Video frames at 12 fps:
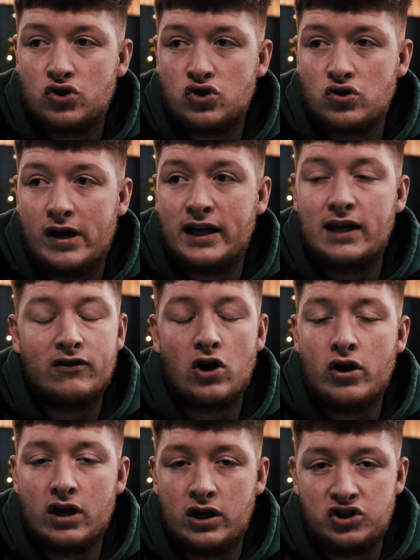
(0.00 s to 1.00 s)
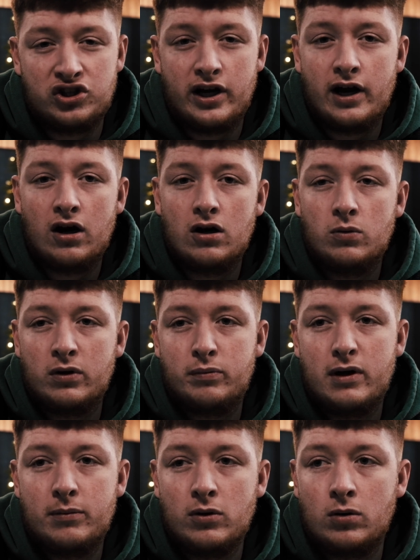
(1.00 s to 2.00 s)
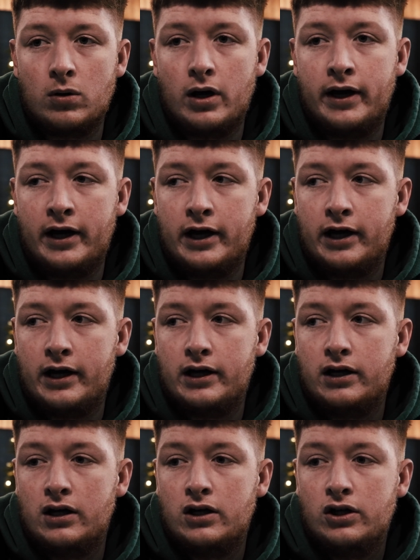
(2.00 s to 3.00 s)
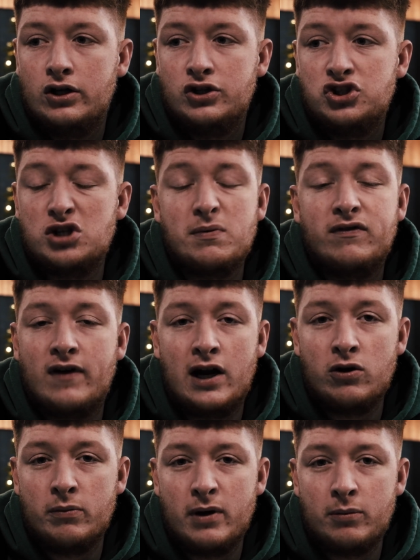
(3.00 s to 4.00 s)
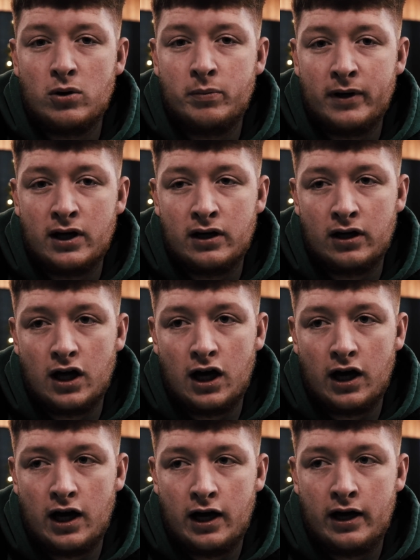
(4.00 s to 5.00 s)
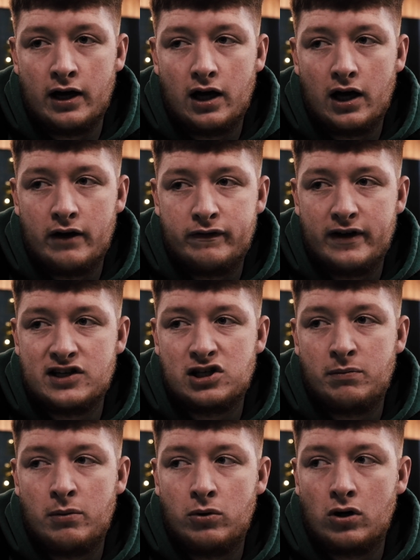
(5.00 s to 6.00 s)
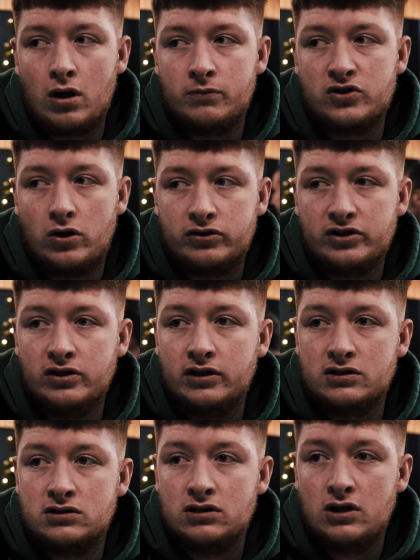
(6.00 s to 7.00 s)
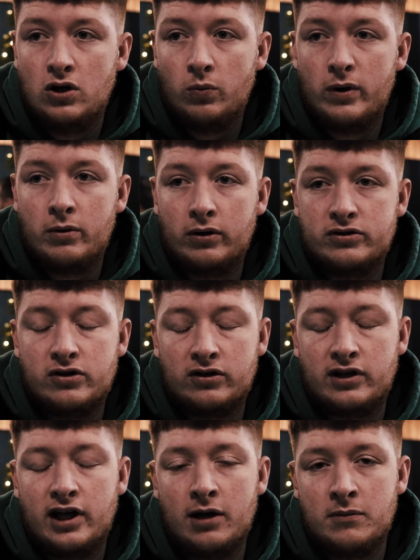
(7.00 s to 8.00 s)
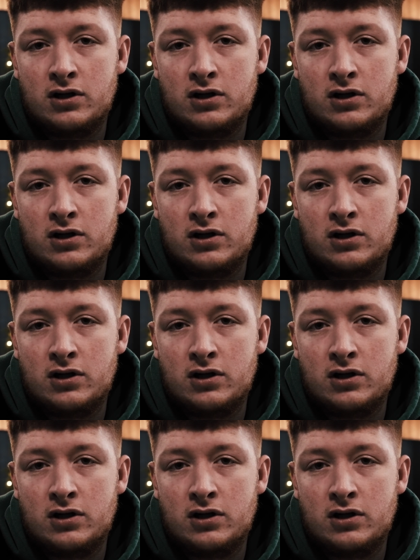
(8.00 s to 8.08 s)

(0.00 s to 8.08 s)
try to give it out and share with people. Just be friendly with people, be a face that people can come talk to, and we want to go talk to them.